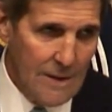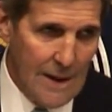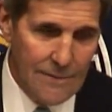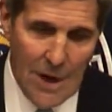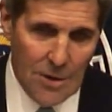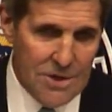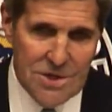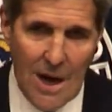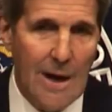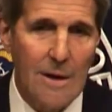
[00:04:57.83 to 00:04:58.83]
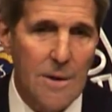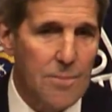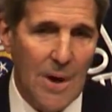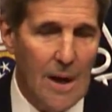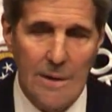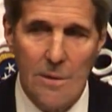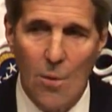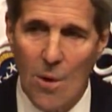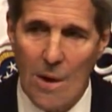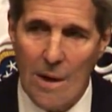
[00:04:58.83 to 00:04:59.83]
They have no desire to prolong the
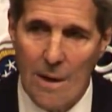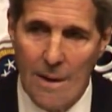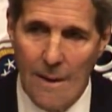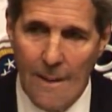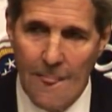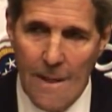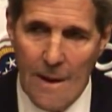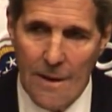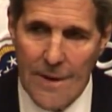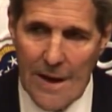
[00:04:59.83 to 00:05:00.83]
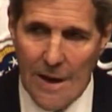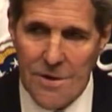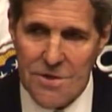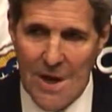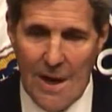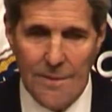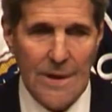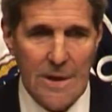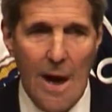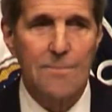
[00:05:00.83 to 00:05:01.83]
war, and they understand
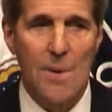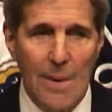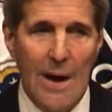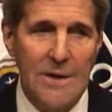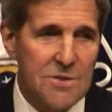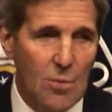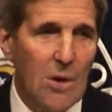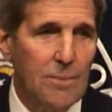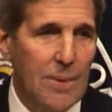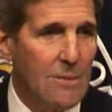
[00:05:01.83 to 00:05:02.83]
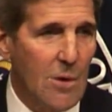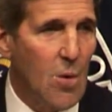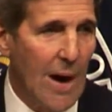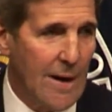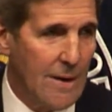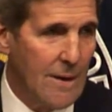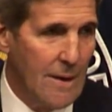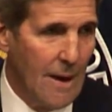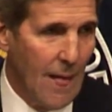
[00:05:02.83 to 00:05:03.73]
that compromise will be required.